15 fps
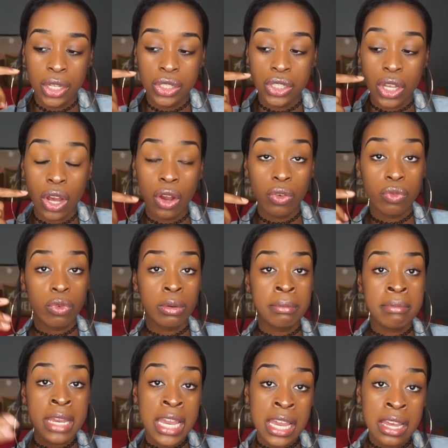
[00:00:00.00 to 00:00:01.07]
So for
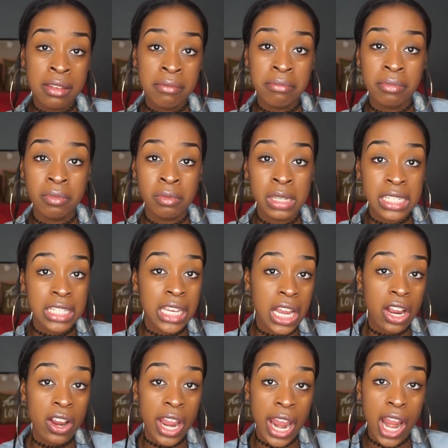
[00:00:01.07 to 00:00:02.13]
me, Miss
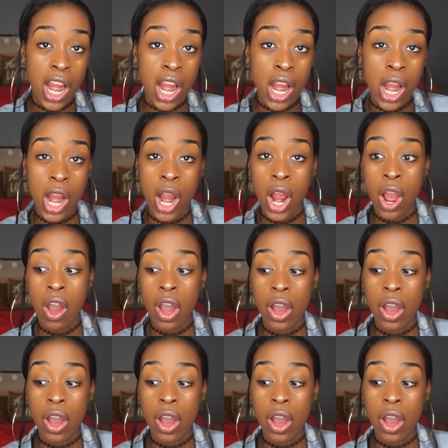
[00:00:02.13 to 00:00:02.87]
Hair Hair,